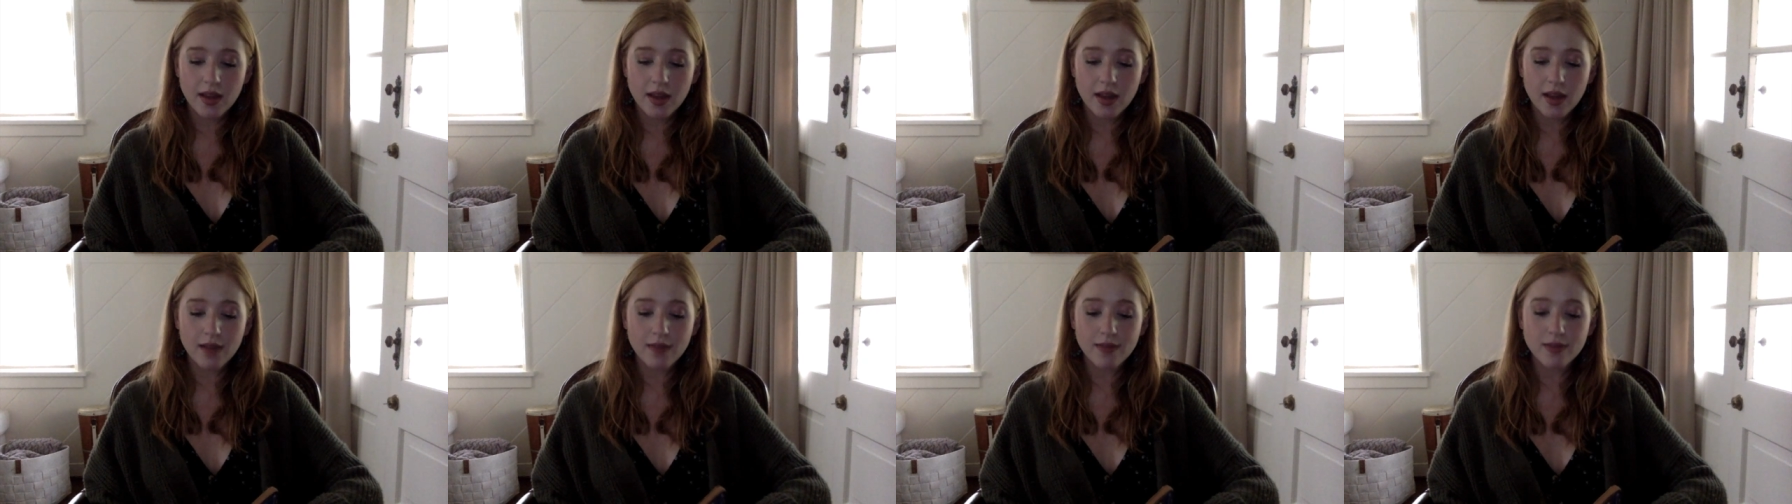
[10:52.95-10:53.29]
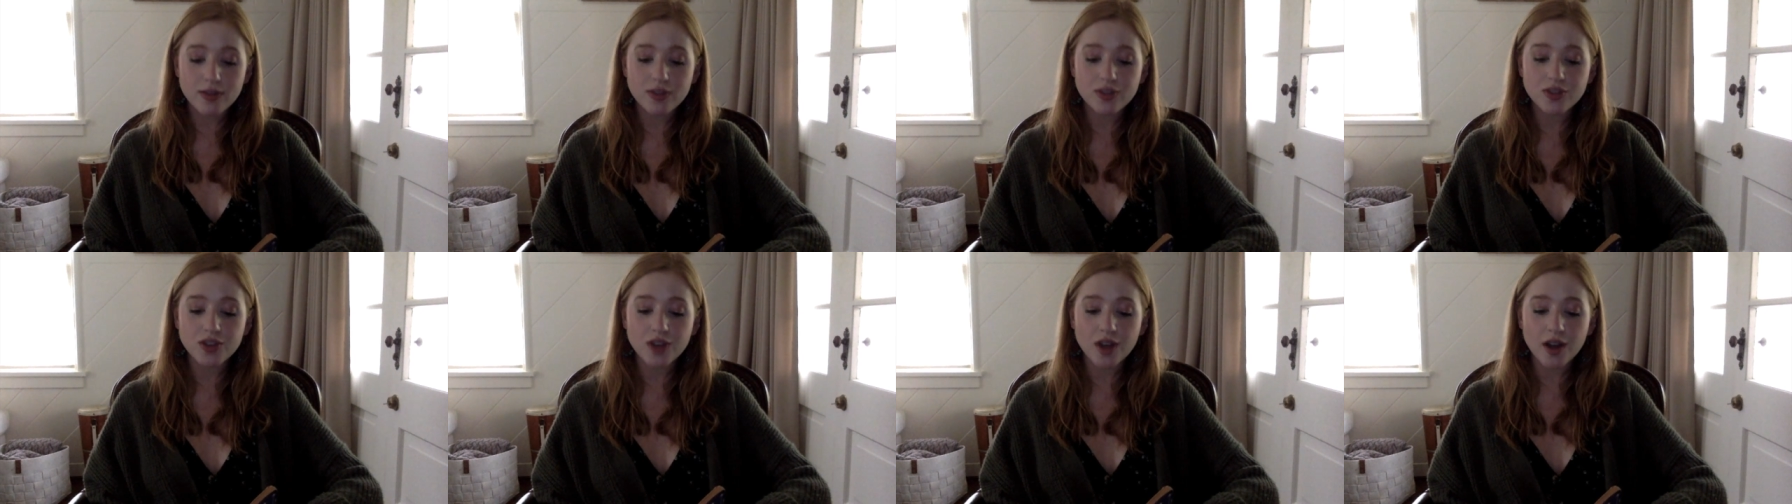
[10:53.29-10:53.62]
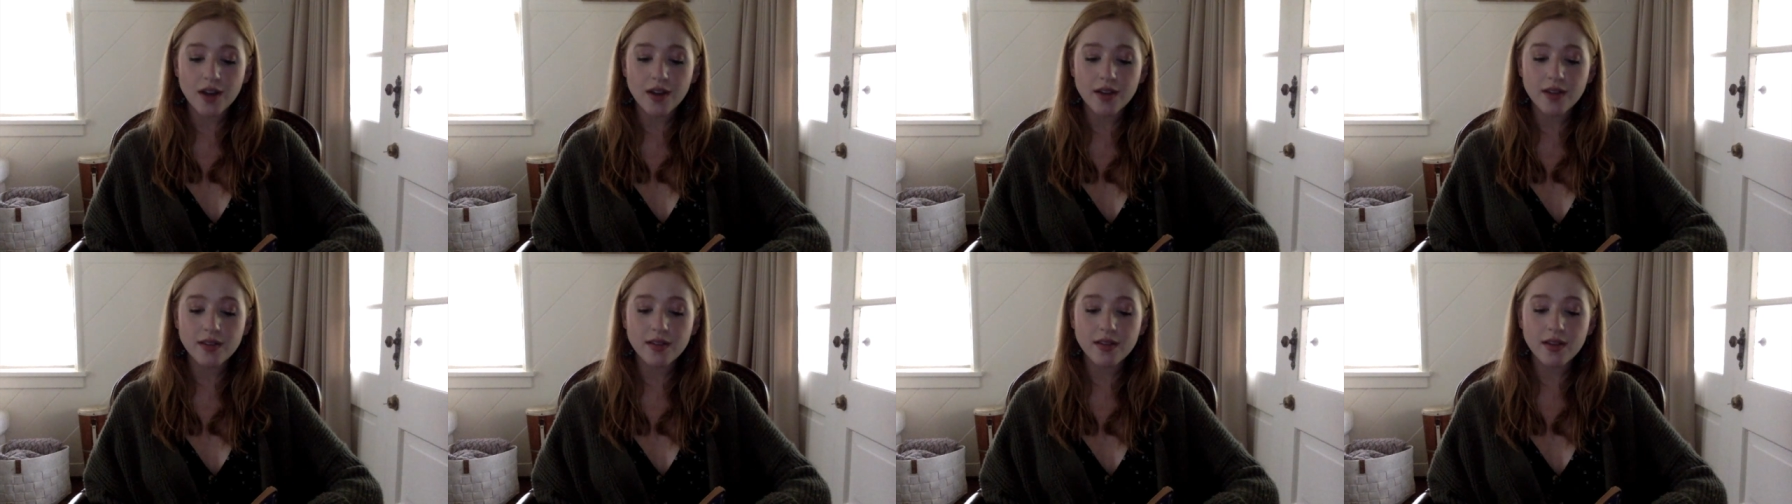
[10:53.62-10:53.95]
It was
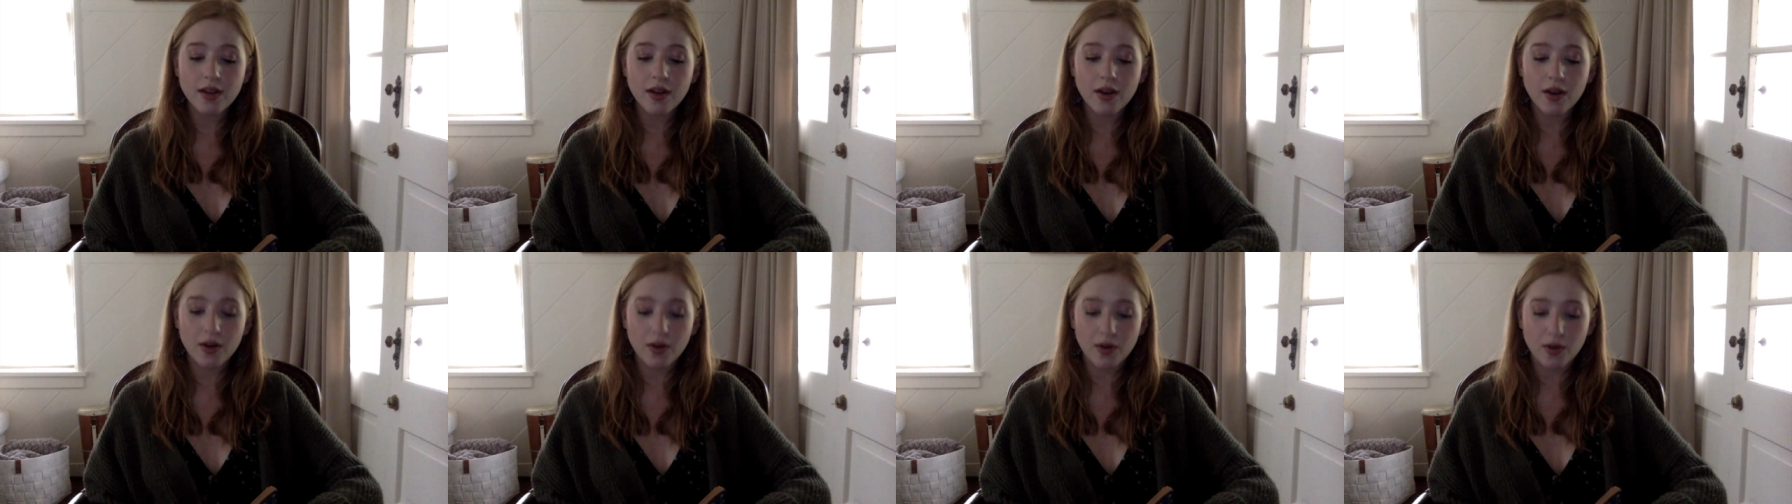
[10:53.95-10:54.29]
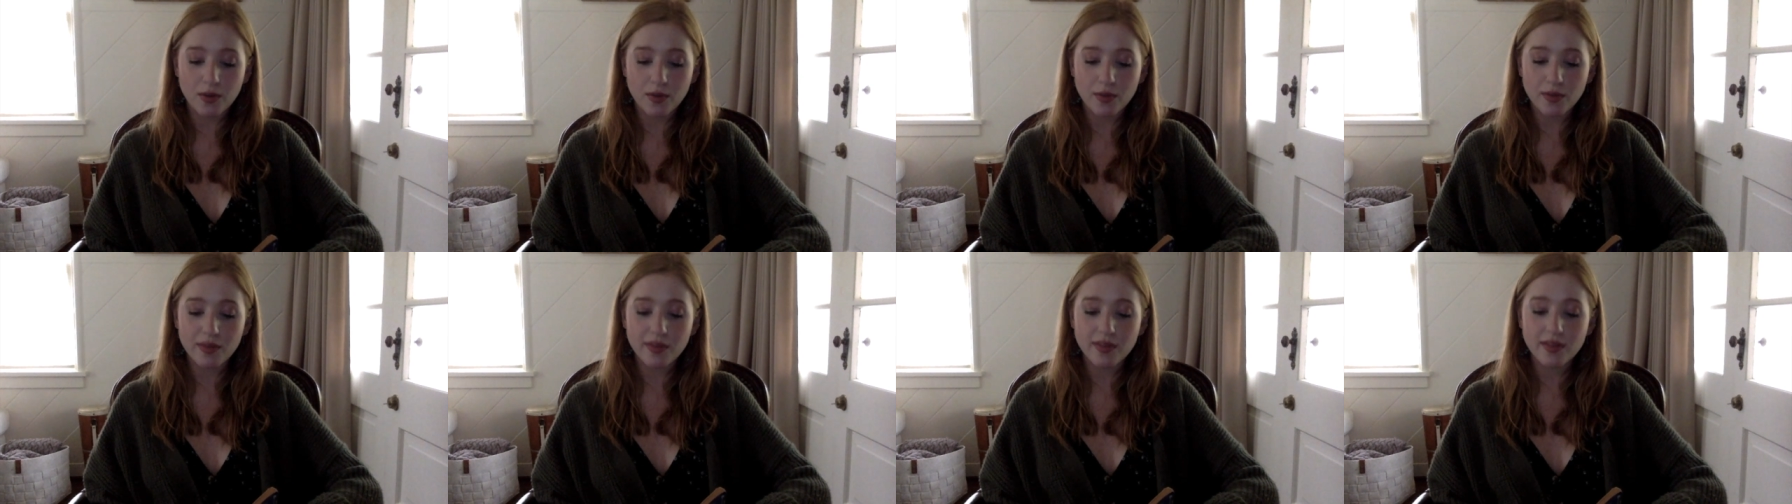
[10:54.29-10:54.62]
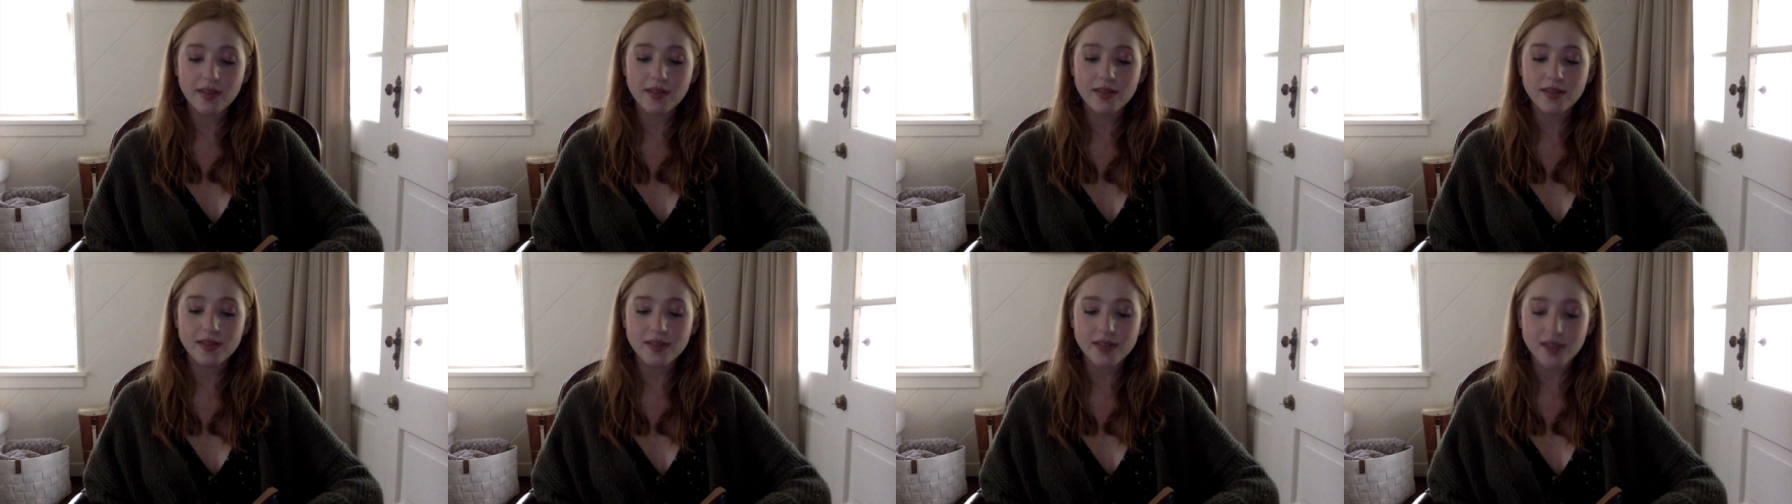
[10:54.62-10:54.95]
John Home's
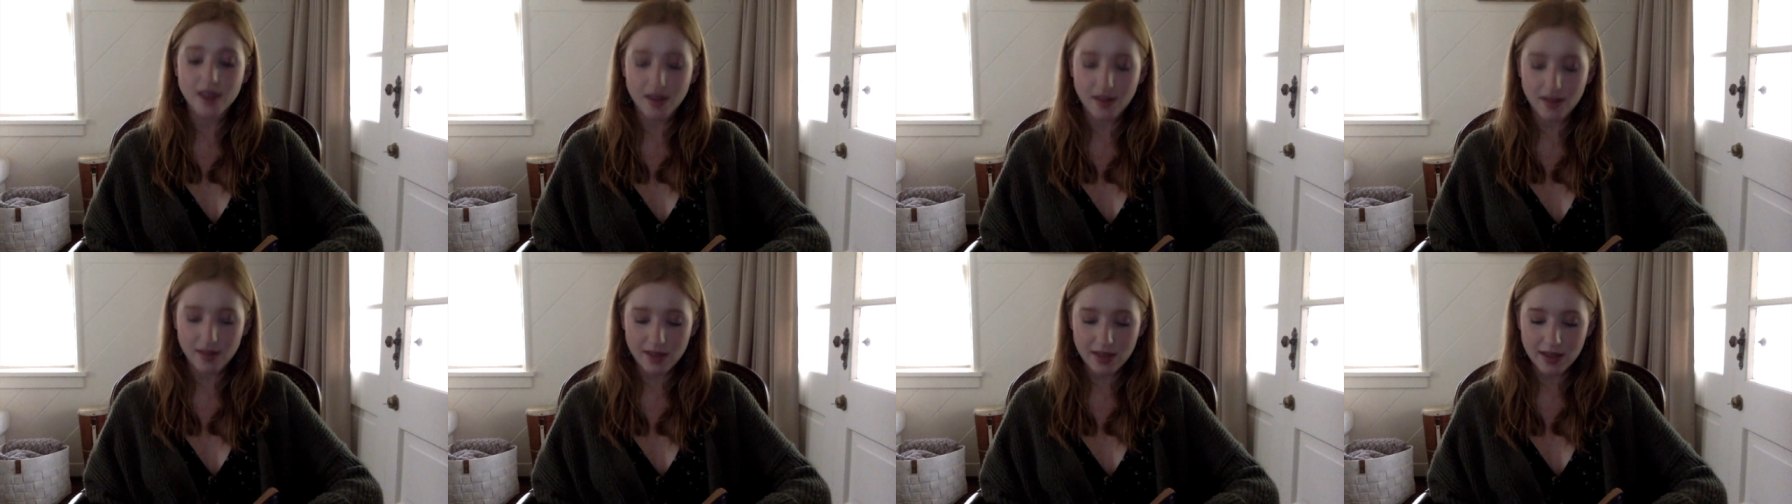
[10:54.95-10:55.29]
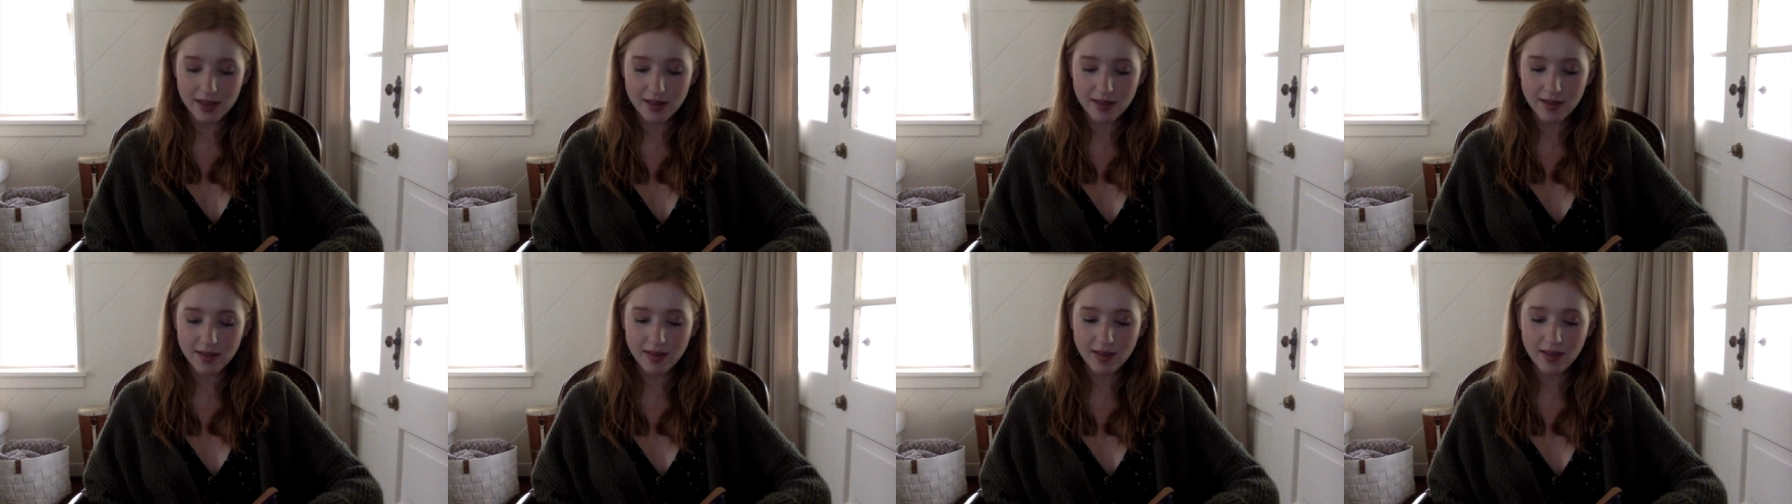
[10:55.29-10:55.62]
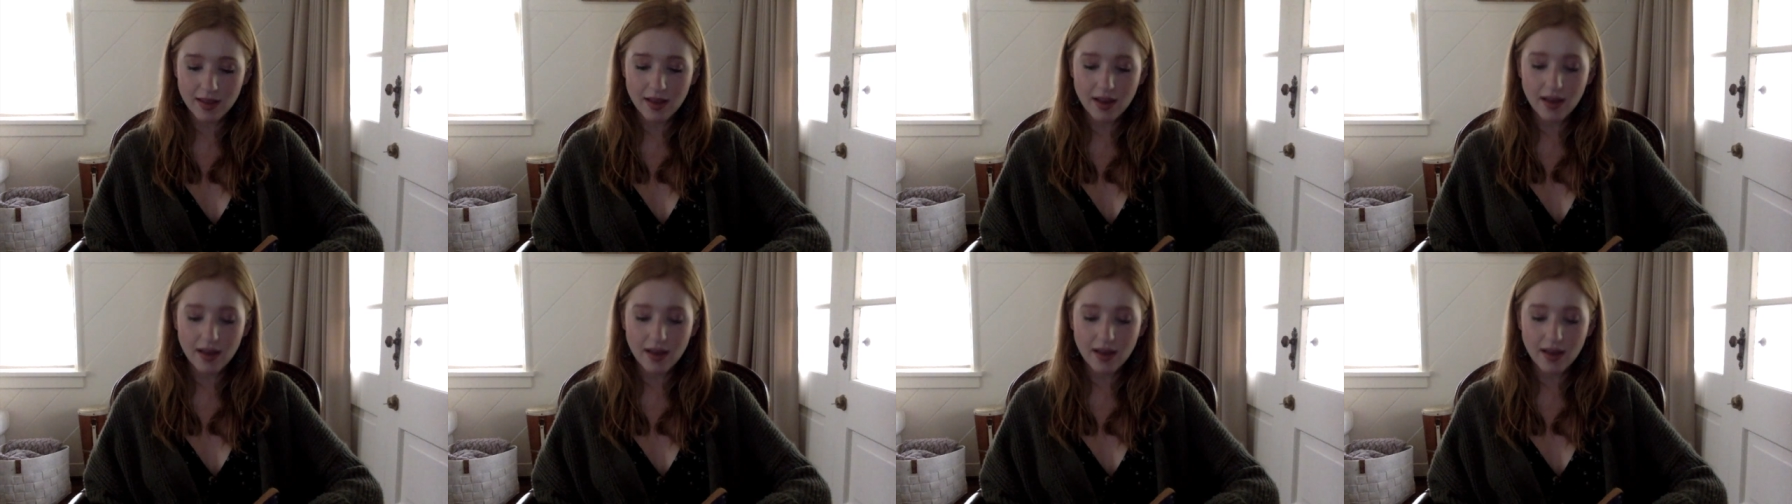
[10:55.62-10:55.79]
Douglas,